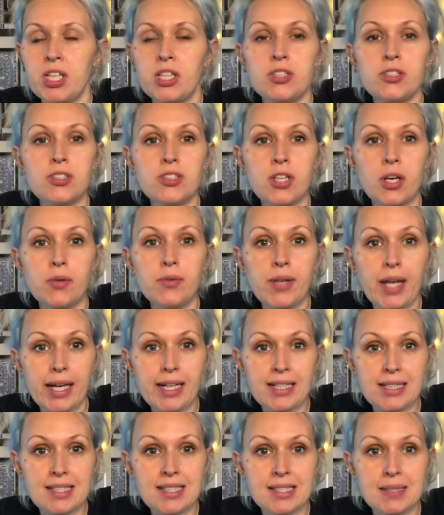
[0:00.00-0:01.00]

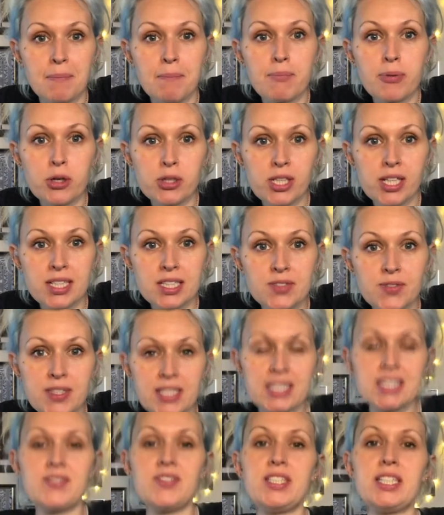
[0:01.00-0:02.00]
donate some products for
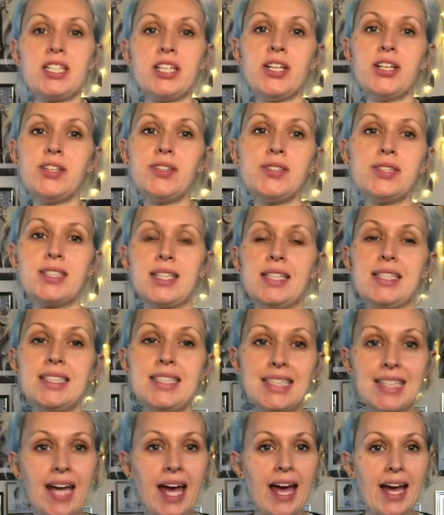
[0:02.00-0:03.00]
these videos, and
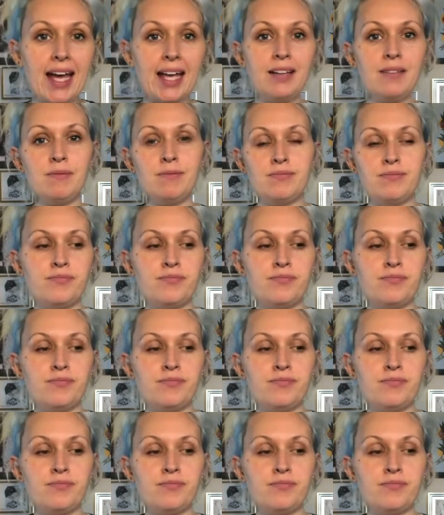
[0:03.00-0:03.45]
today